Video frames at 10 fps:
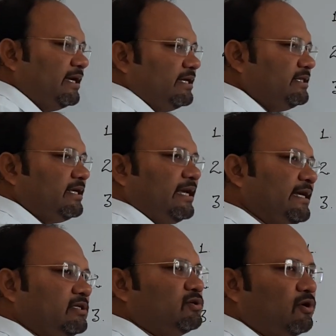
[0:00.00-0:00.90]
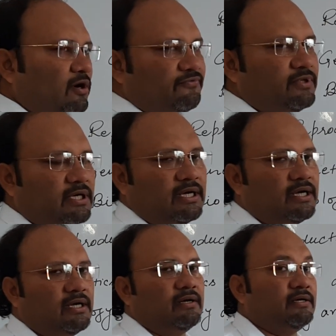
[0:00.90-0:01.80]
In the end of
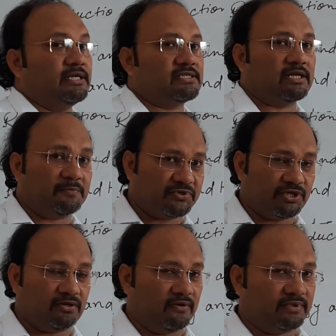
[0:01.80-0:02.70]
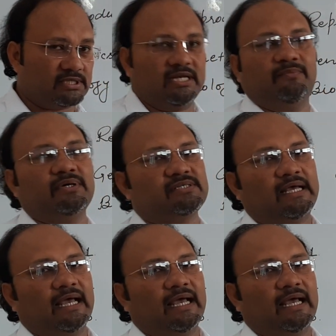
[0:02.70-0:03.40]
the description of the syllabus,